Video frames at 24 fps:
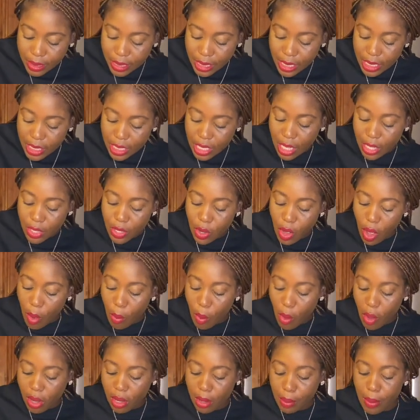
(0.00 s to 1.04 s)
So y'all know I'm
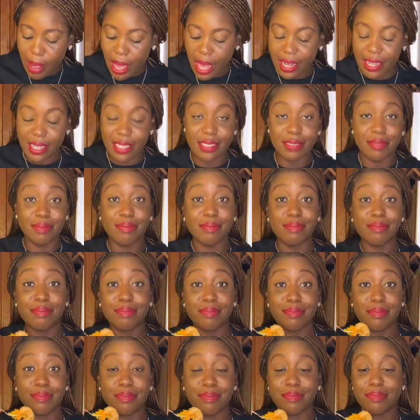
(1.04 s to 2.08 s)
all about it.
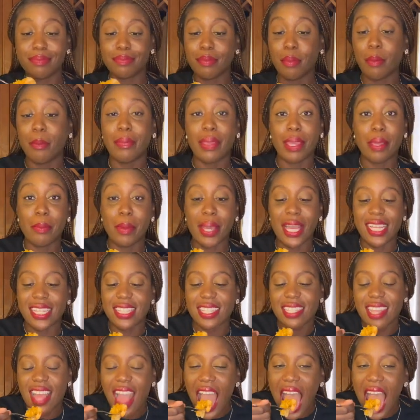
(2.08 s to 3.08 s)
Big bites.